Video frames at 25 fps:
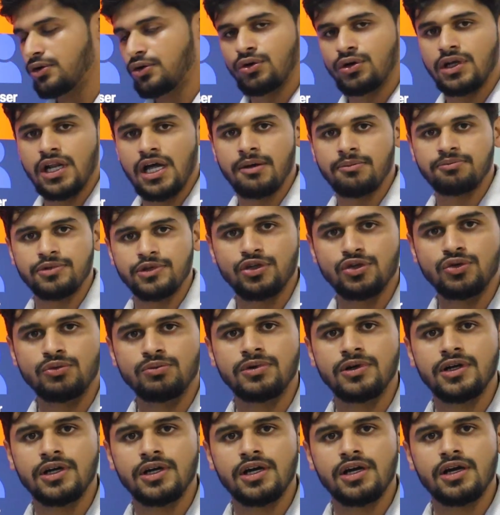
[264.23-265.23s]
OLAP
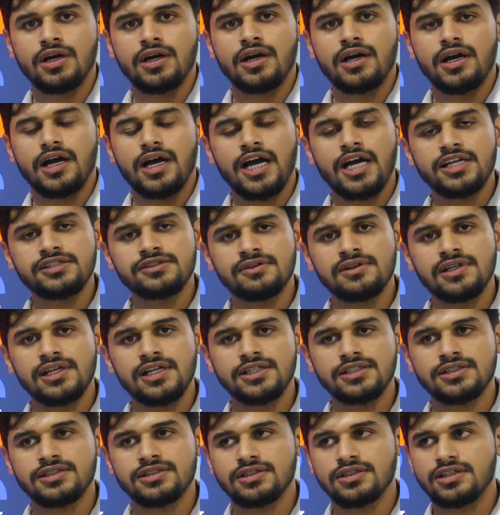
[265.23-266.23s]
queue. As well
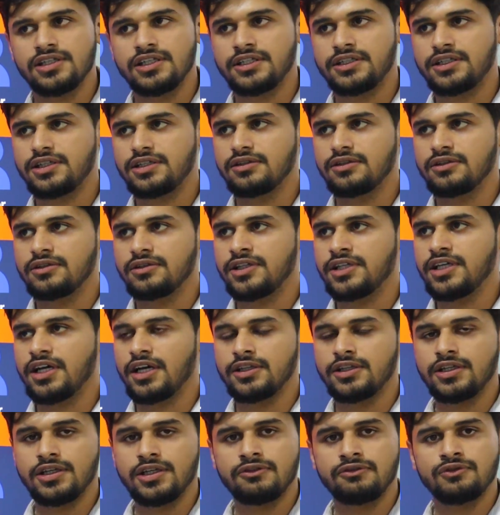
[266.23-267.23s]
as the
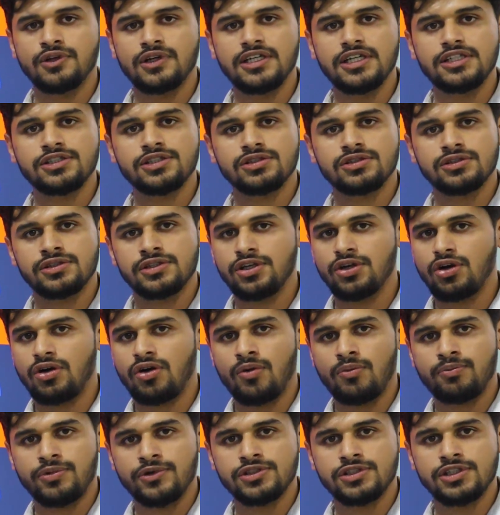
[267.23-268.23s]
other one is the
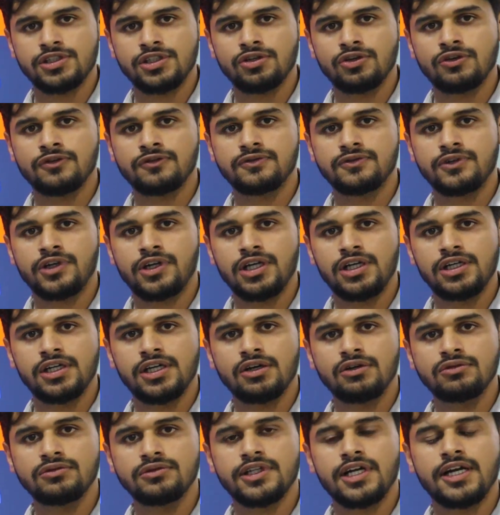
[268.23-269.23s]
opposite of drill
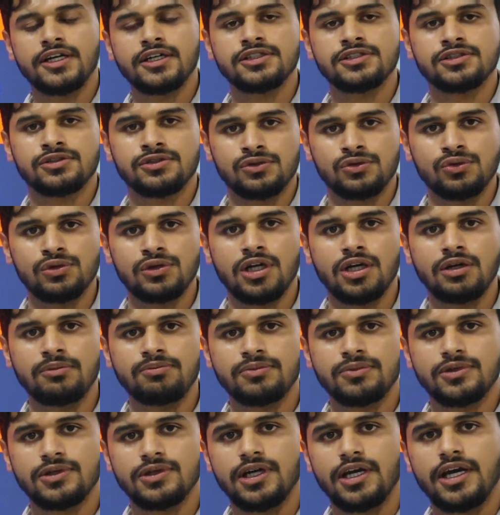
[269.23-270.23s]
down, that is roll
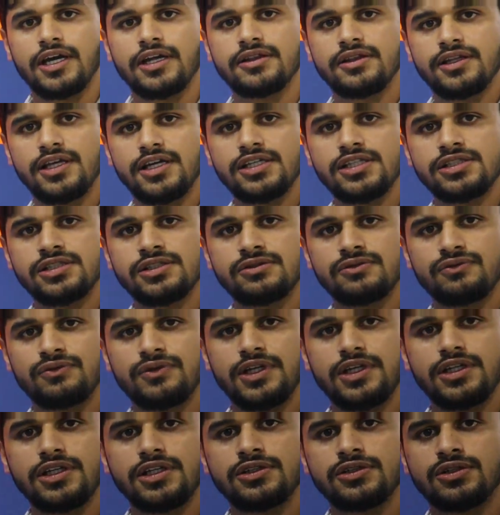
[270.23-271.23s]
up. In this
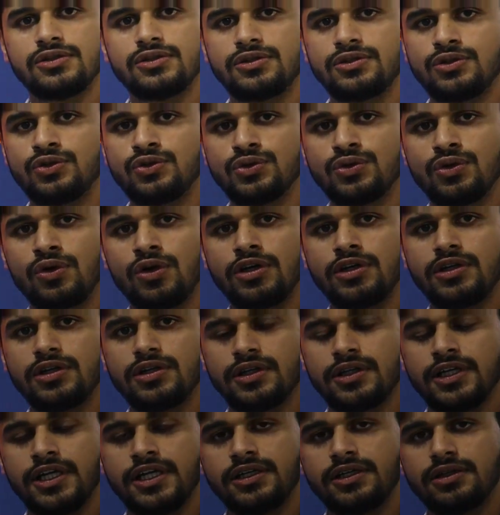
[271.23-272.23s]
we do
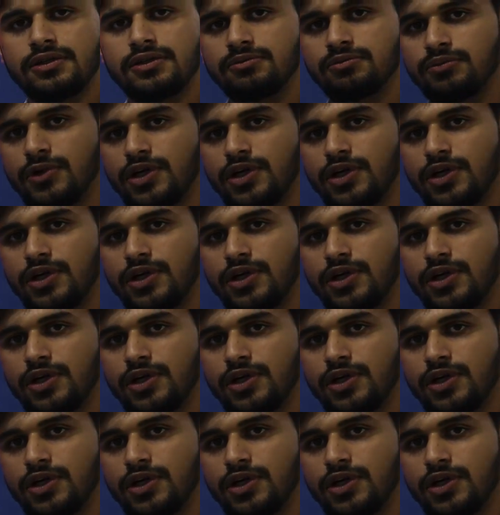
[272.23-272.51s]
not get